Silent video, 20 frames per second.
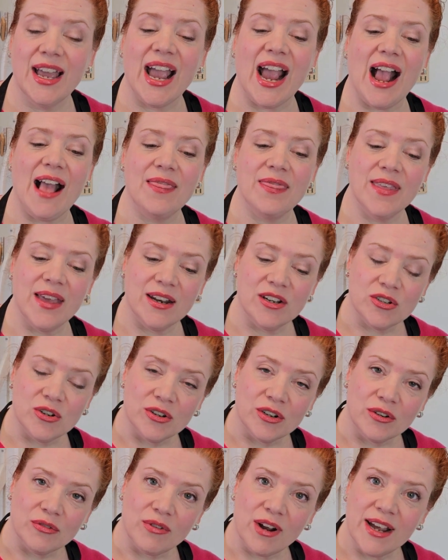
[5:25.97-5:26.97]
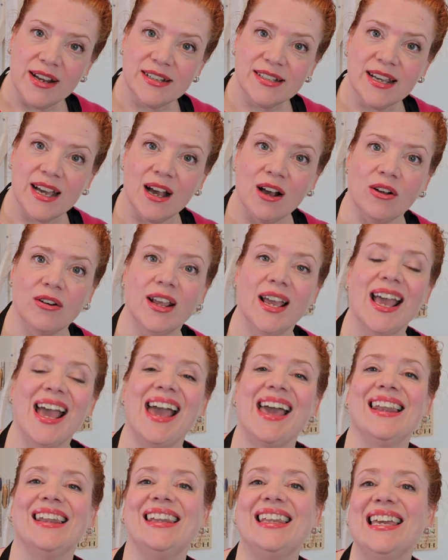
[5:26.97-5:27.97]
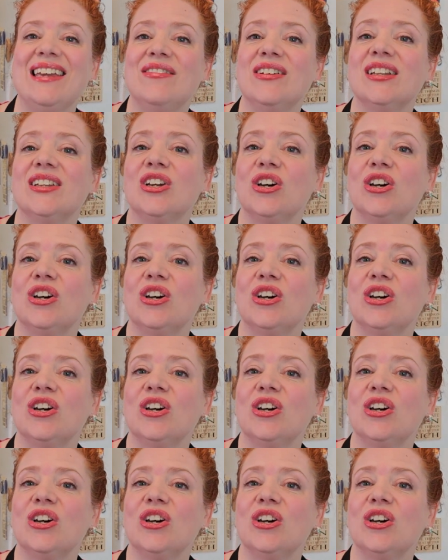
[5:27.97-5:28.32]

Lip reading: and then turn it right down and leave it